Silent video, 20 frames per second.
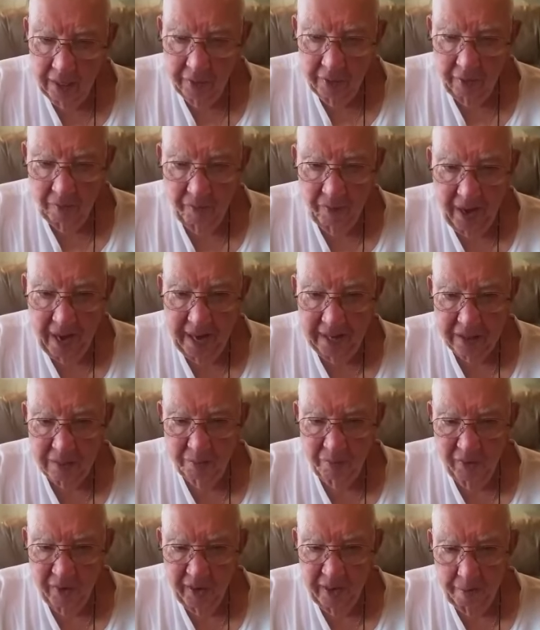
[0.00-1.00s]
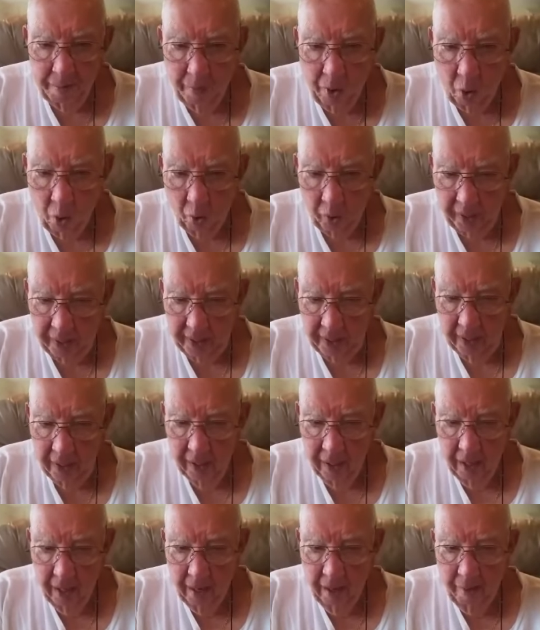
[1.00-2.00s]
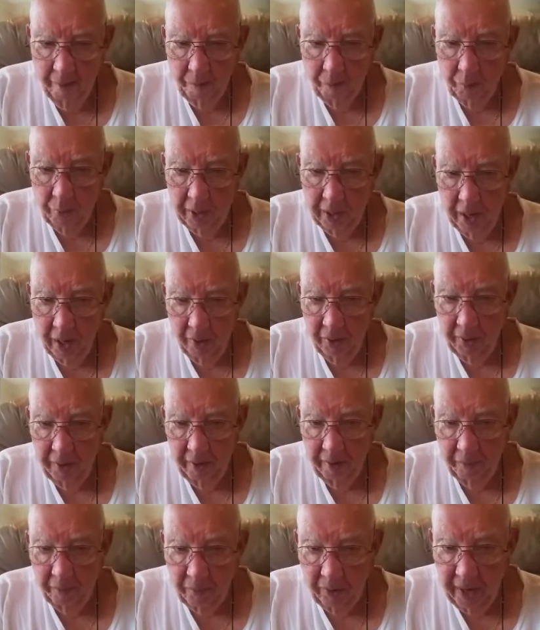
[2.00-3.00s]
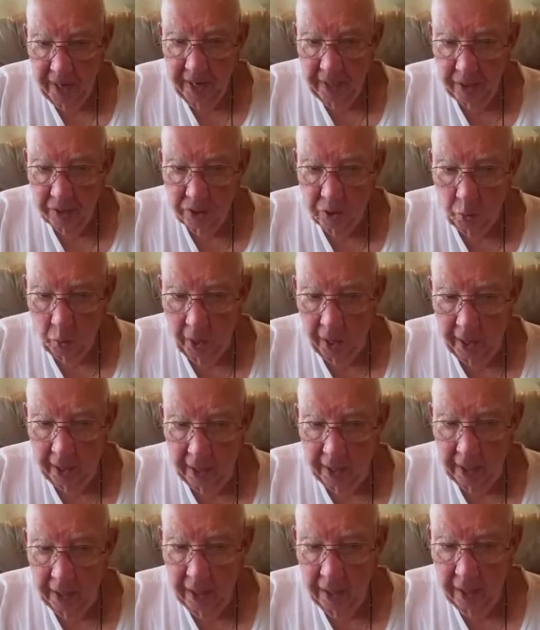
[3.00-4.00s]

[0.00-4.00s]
the fight's very boring, because they're afraid to swing,